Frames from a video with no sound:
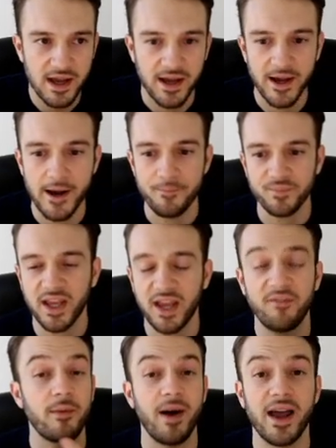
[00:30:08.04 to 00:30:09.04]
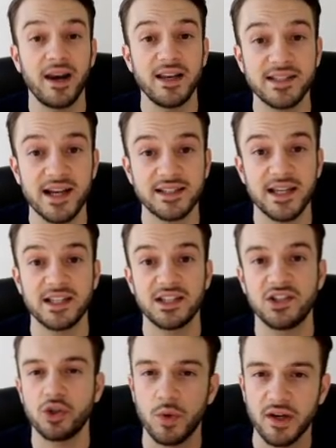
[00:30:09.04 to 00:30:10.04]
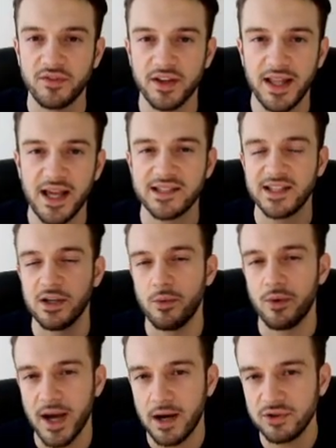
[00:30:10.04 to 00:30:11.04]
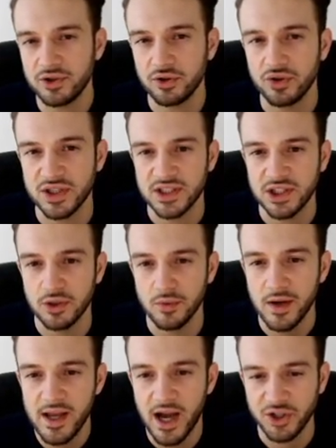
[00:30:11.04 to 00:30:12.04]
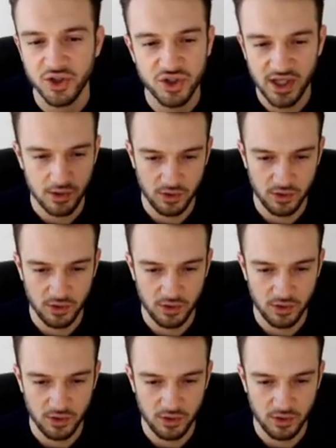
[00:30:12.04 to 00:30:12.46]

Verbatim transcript: um, give them analyst access to one of the clients they want to outsource it to, and just say,